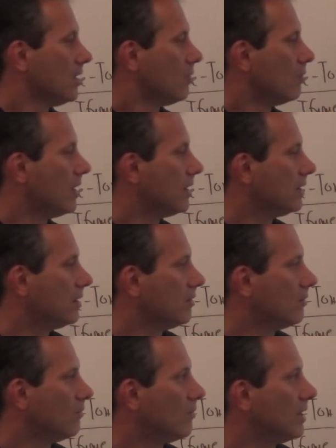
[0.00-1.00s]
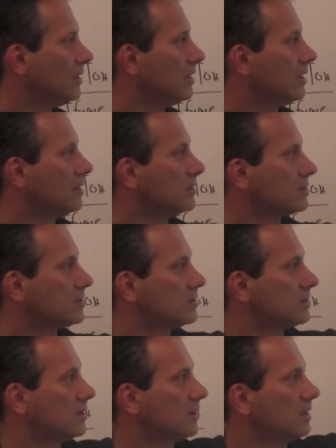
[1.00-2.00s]
When the
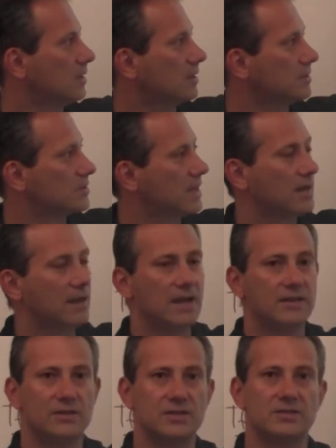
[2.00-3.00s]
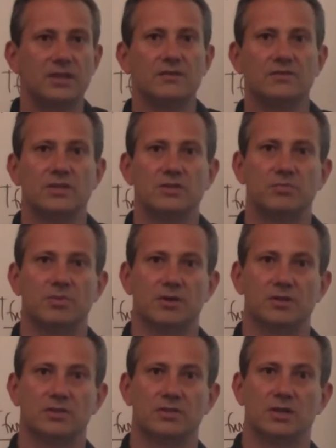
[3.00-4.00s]
satellite receives this
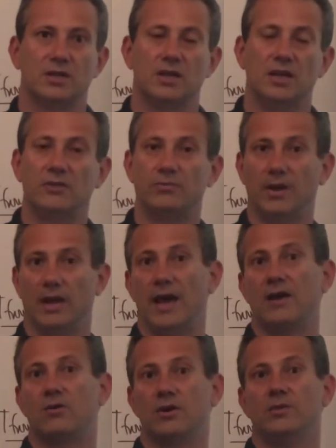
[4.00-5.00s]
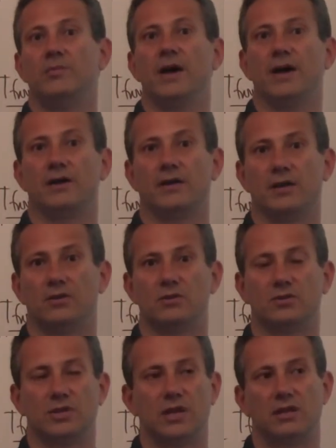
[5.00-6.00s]
burst, it will echo it back, right?
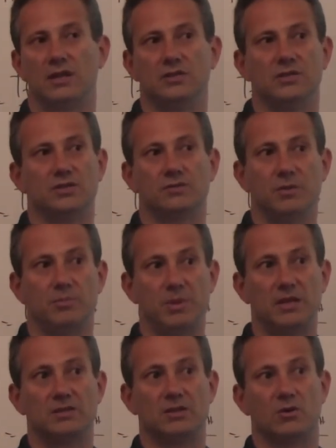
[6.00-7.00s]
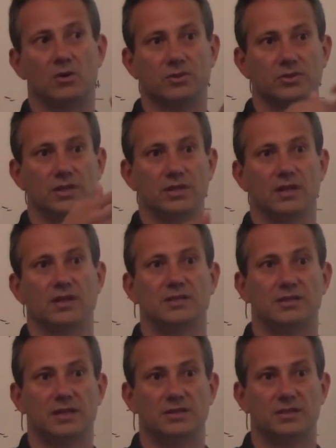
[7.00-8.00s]
Because satellite just repeats the whole signal and
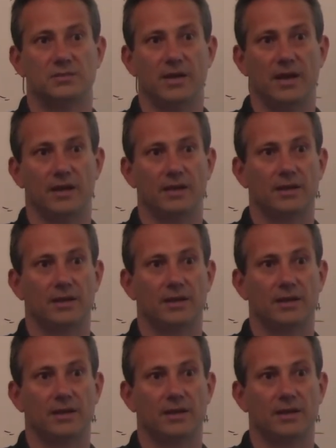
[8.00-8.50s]
sends it back.